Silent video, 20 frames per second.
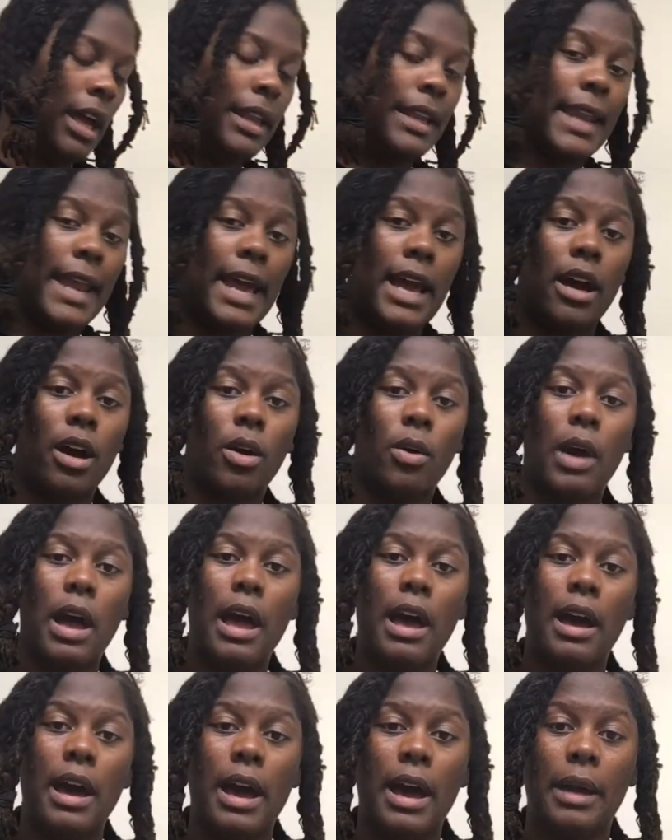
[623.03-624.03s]
Now
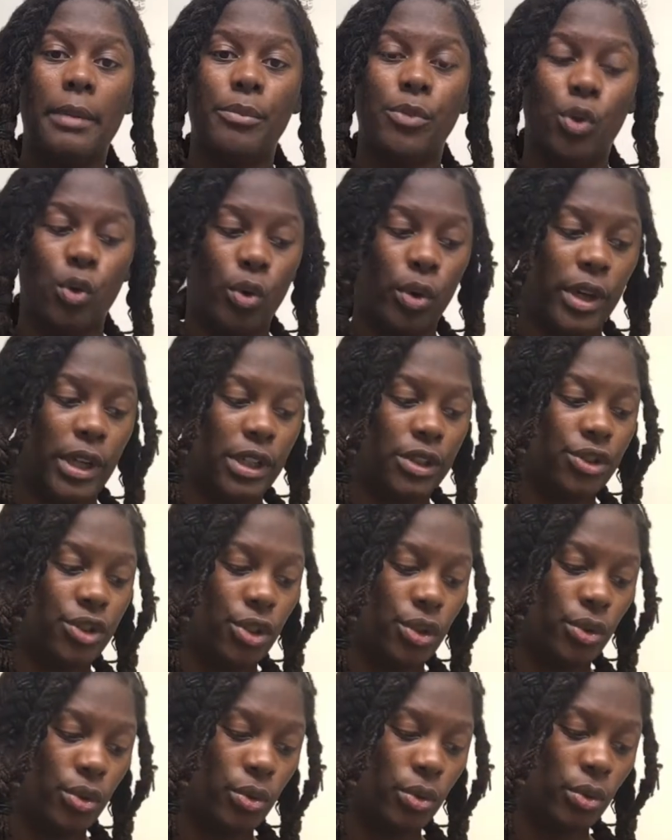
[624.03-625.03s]
I'm going
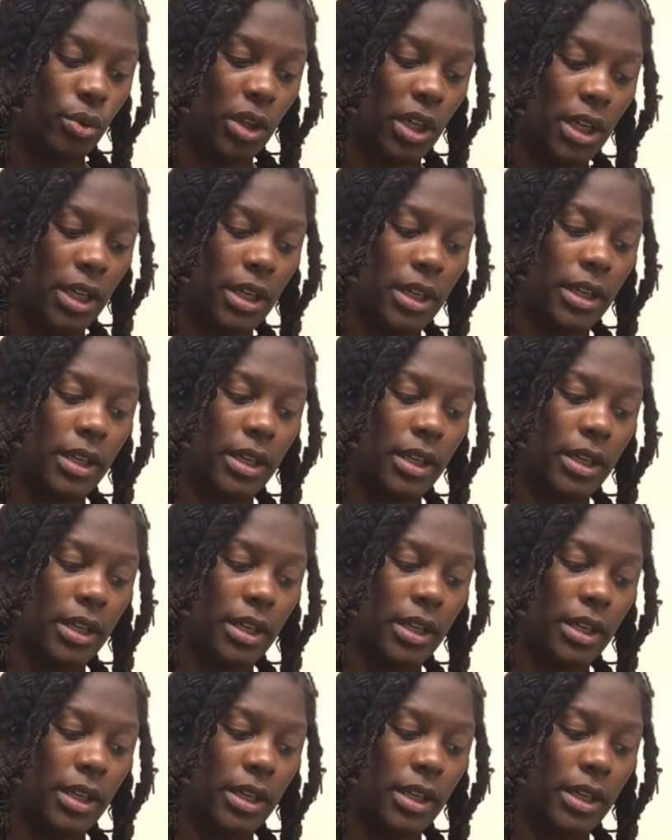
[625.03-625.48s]
to